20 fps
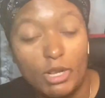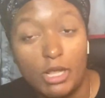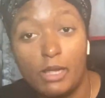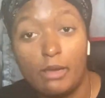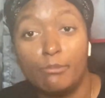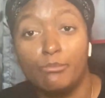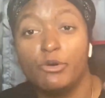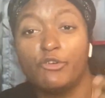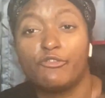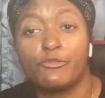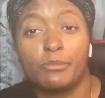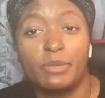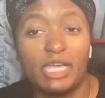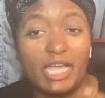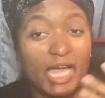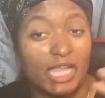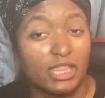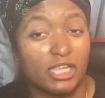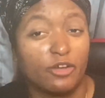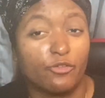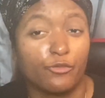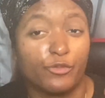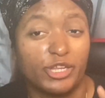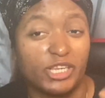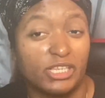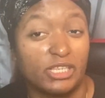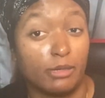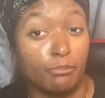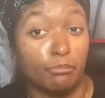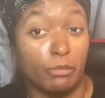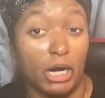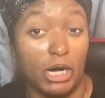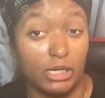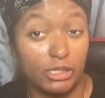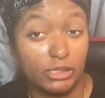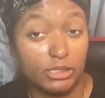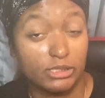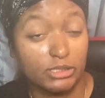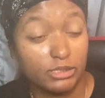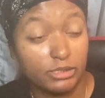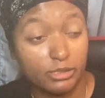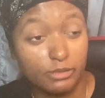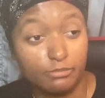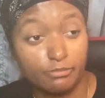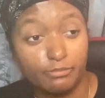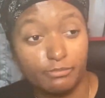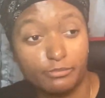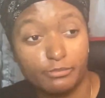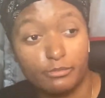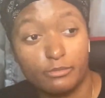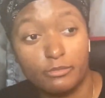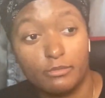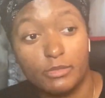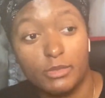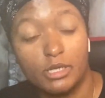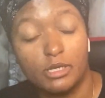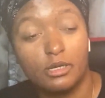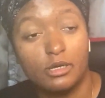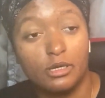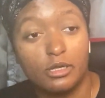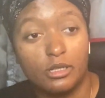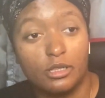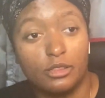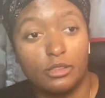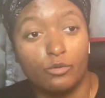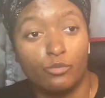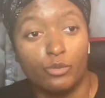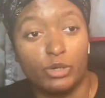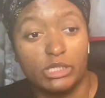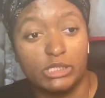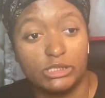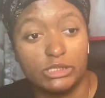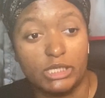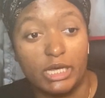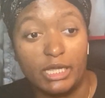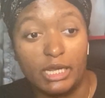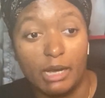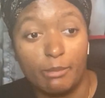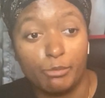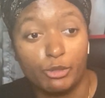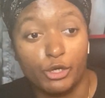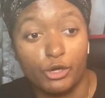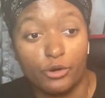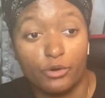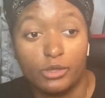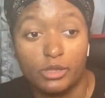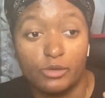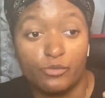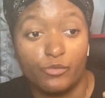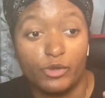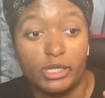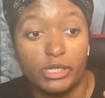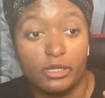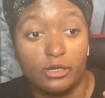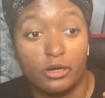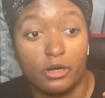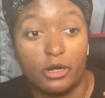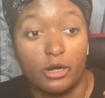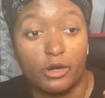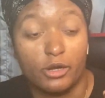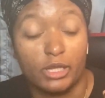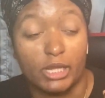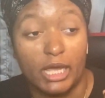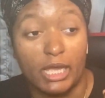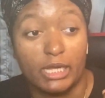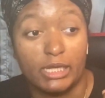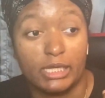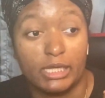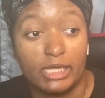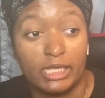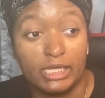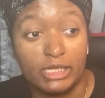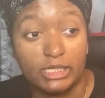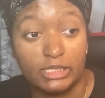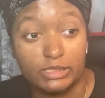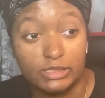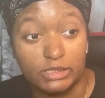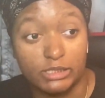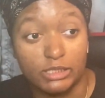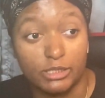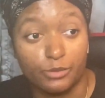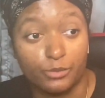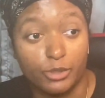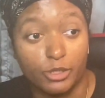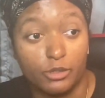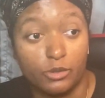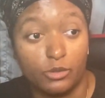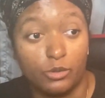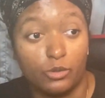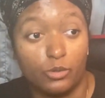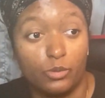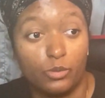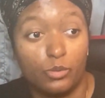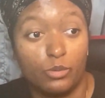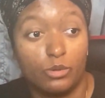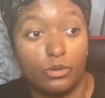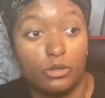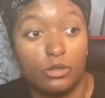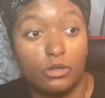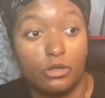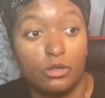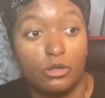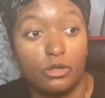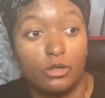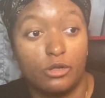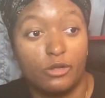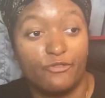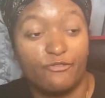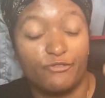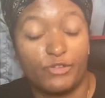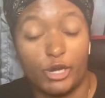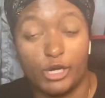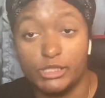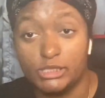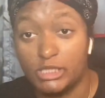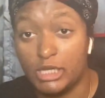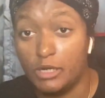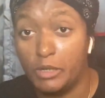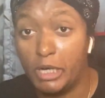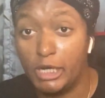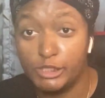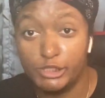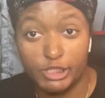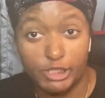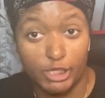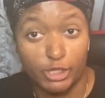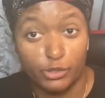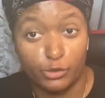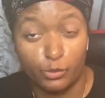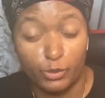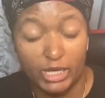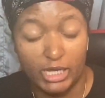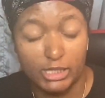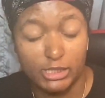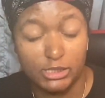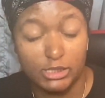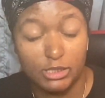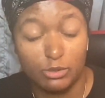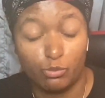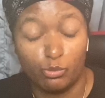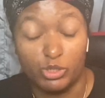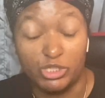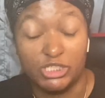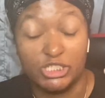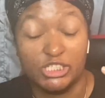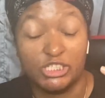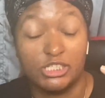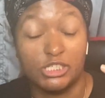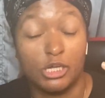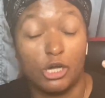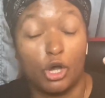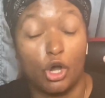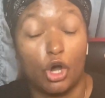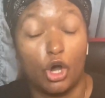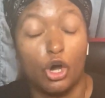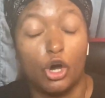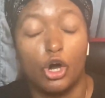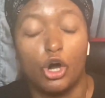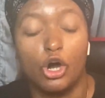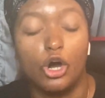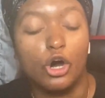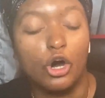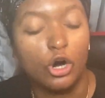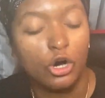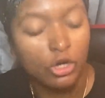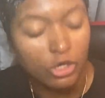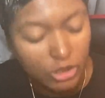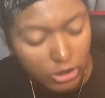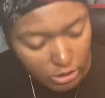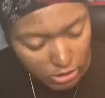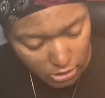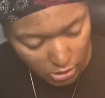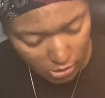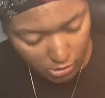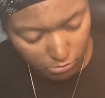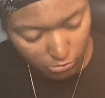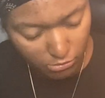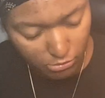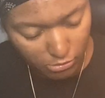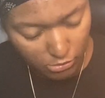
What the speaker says: But for me, I love reading the mangas. The ones that I'm currently reading are like Eden Zero, Fairy Tail 100-Year Quest, which is awesome.